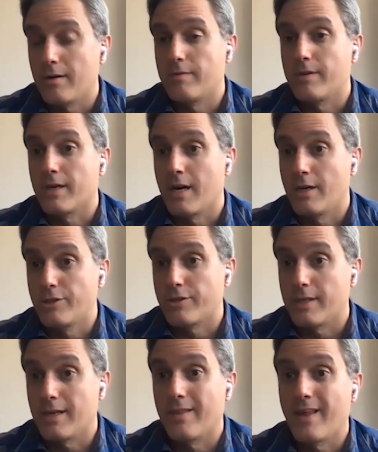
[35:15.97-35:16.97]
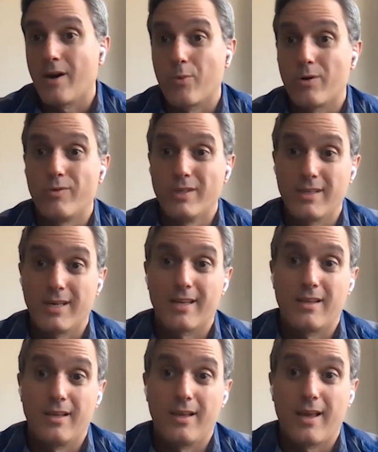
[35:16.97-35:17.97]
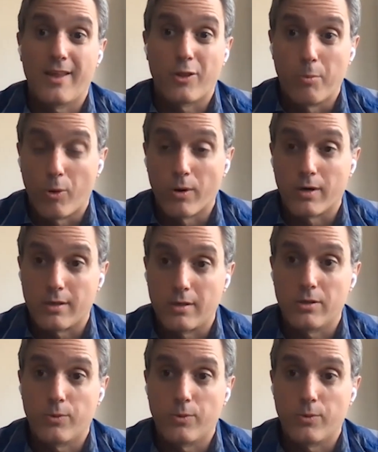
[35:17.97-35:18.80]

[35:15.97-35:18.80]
of the country in that we're really at the border,